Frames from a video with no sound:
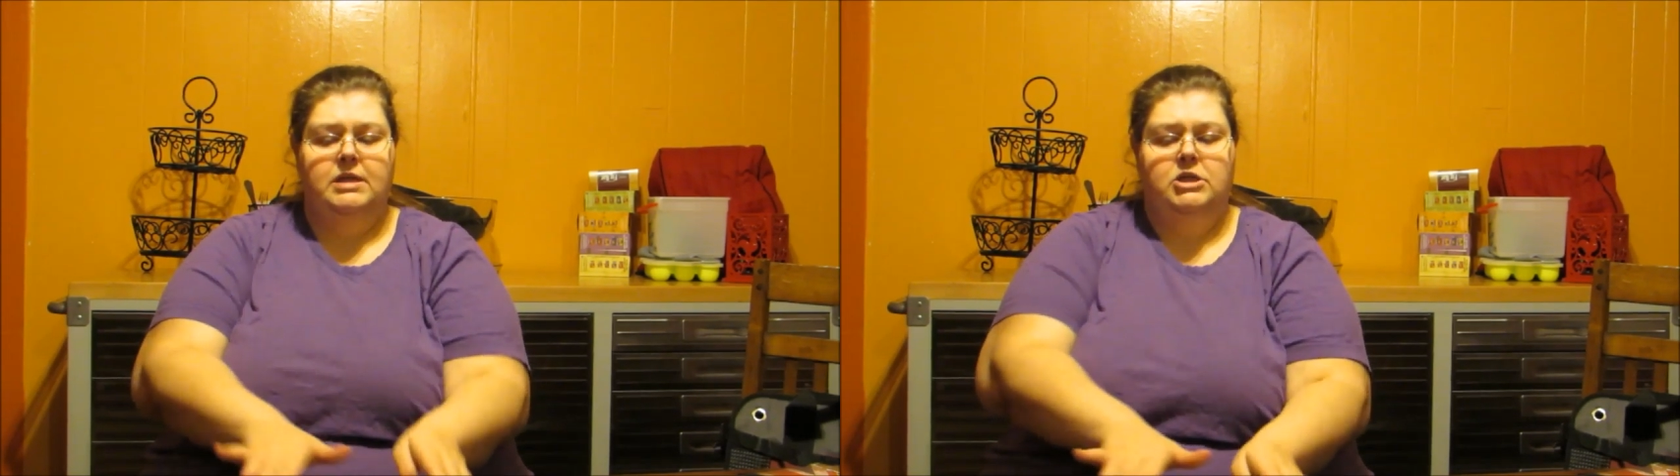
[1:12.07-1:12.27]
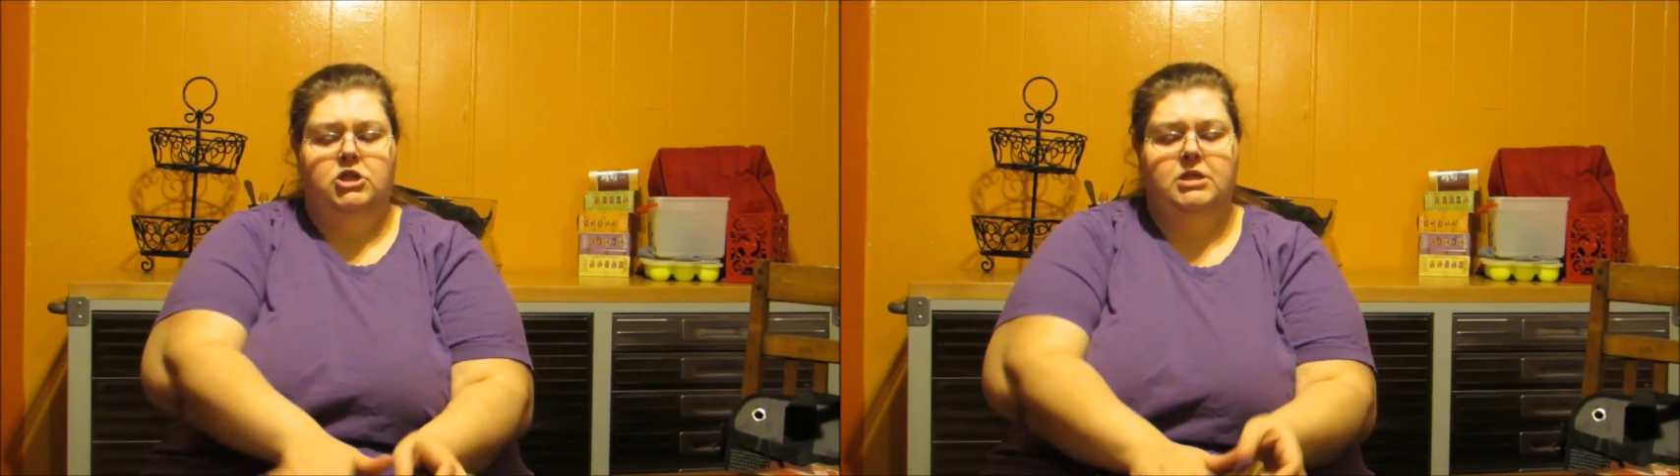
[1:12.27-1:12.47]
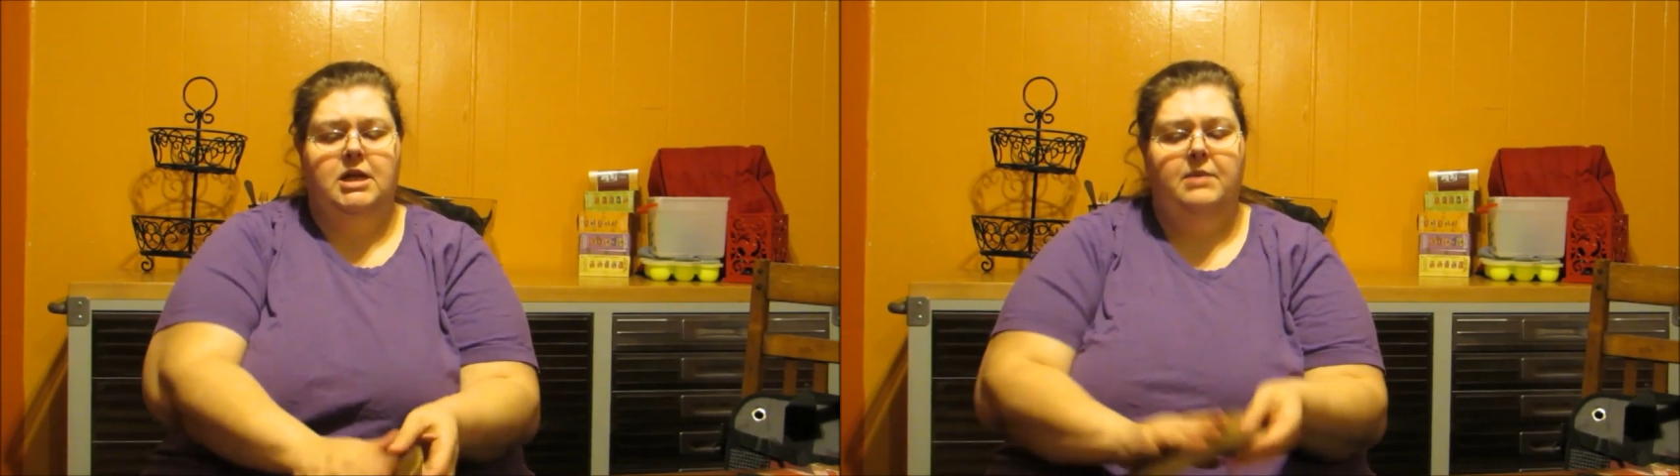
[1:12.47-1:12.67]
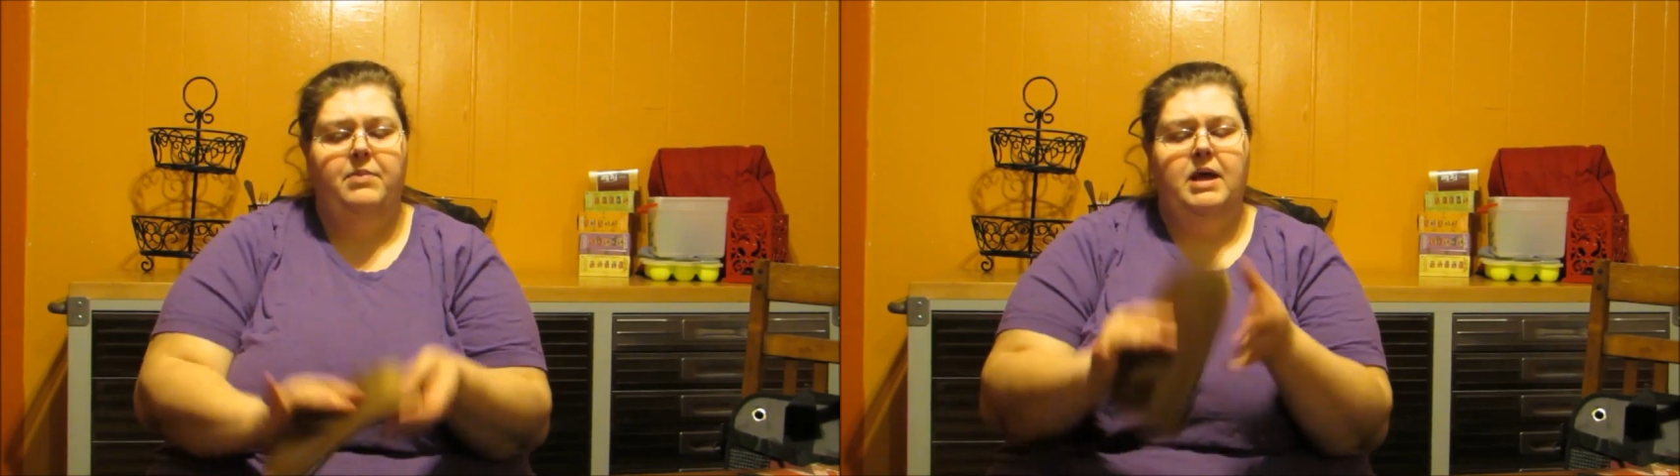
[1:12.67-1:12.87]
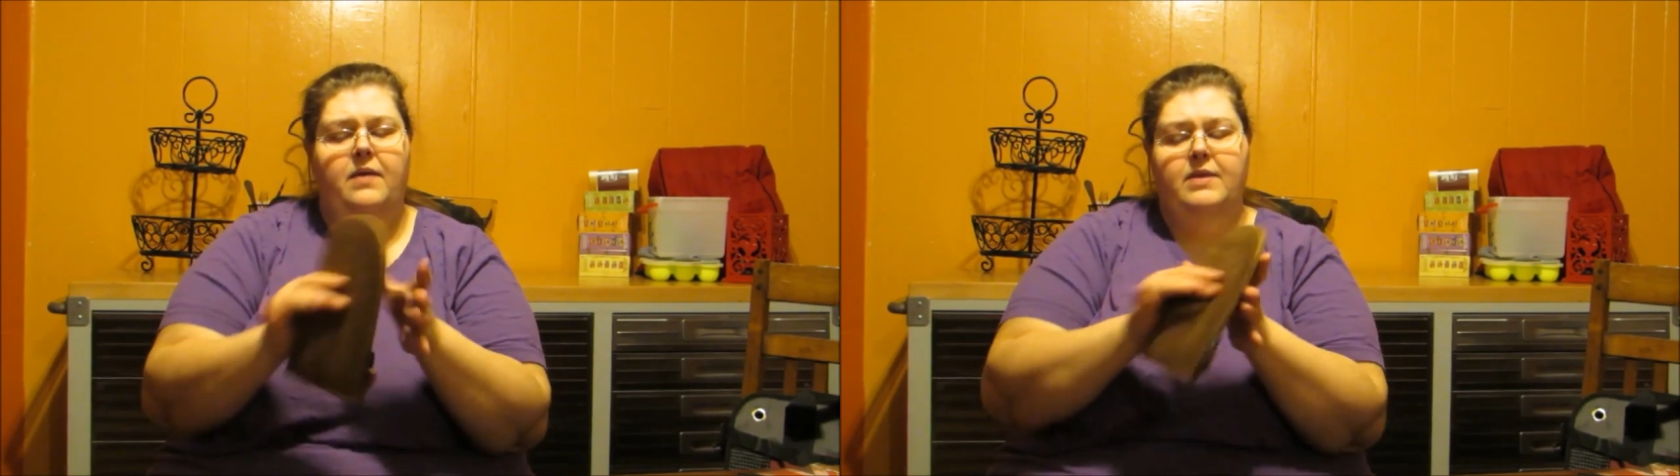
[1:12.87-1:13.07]
It's just going to
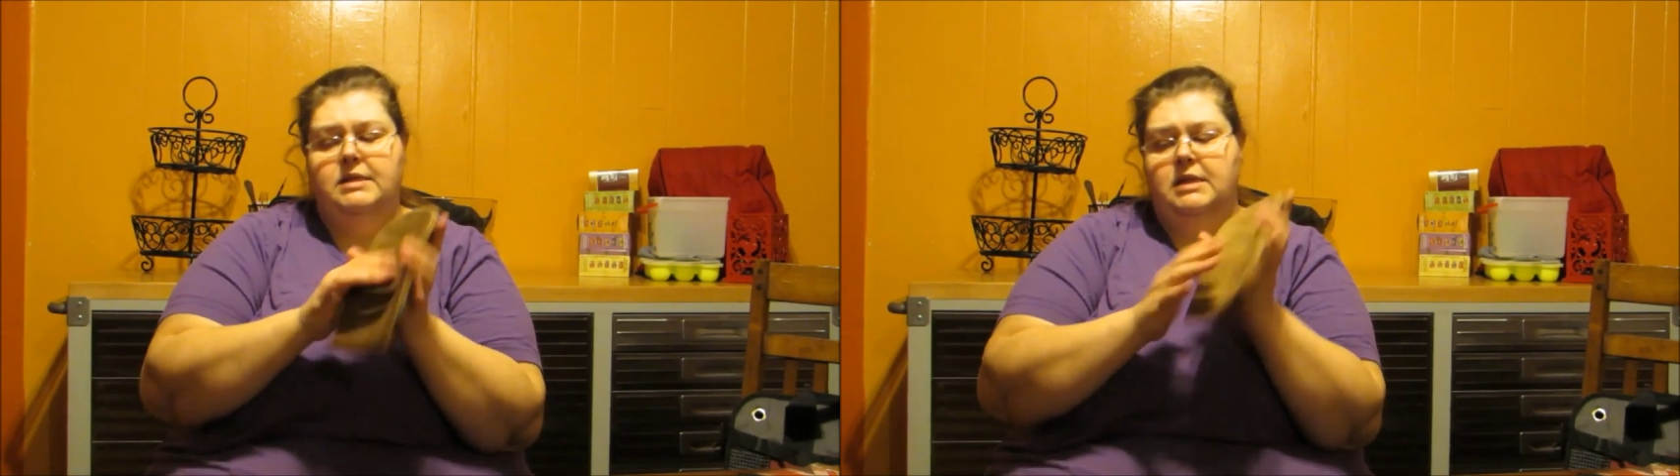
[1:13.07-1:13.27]
be on this